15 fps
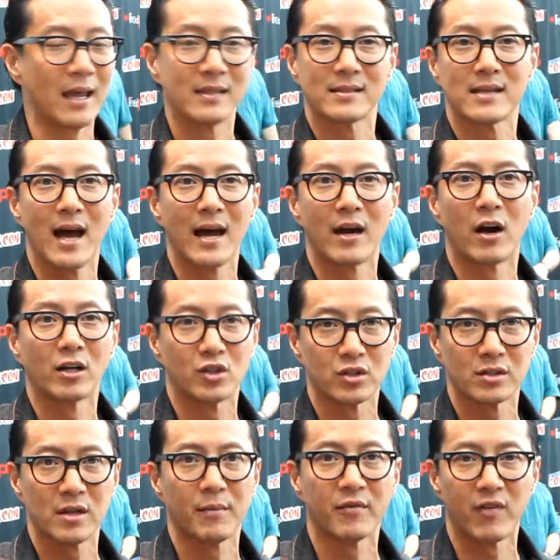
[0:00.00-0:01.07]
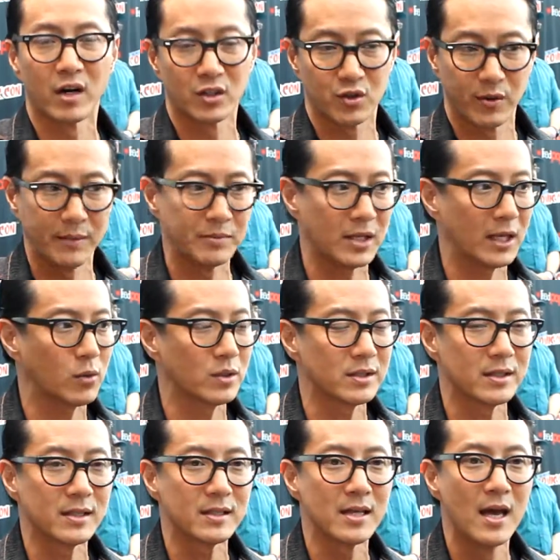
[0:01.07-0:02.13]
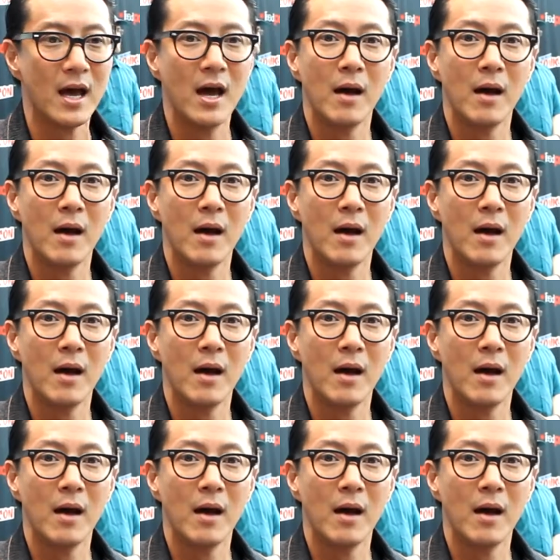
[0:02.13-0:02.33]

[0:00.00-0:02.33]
inside some of our dream sequences,